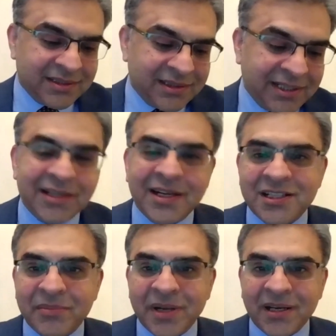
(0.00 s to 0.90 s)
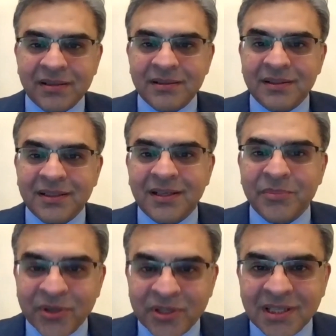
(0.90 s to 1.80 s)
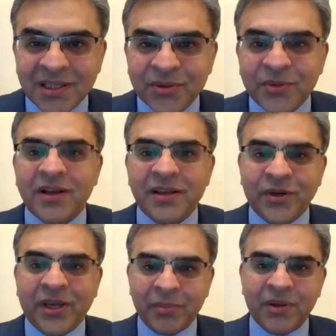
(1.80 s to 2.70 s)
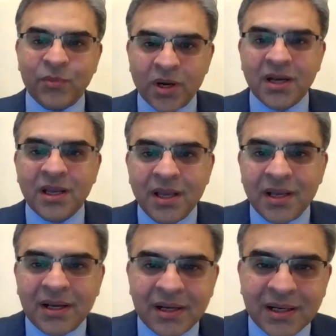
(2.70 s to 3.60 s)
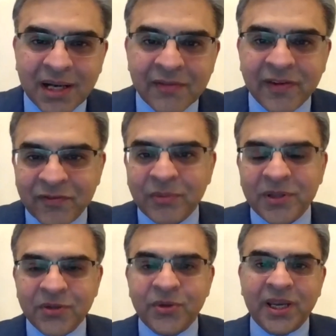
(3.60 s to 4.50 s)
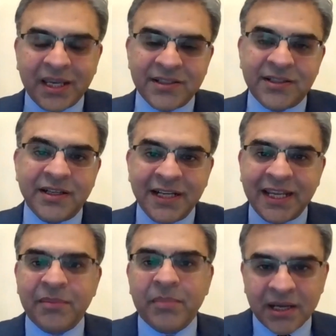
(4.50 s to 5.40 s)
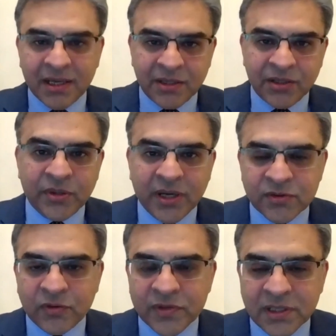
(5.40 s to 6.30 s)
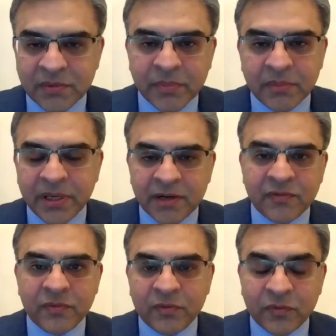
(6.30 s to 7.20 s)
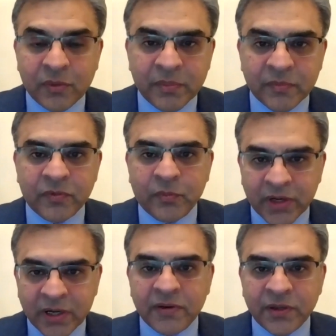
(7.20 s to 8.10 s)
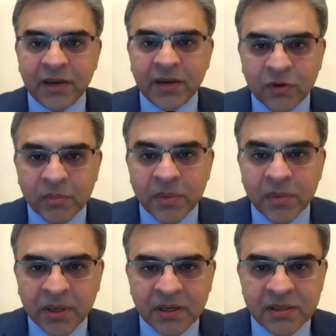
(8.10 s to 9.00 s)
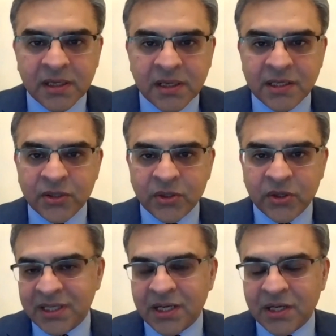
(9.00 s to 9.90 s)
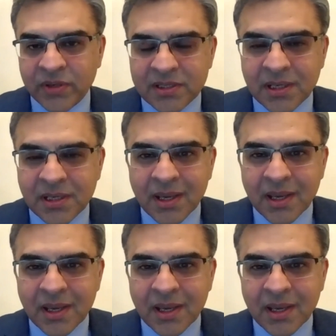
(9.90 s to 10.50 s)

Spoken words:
international medical community. You came and worked. I went from the UK, studied, came back, and you guys obviously made it from wherever you came from, Pakistan, India, or other countries.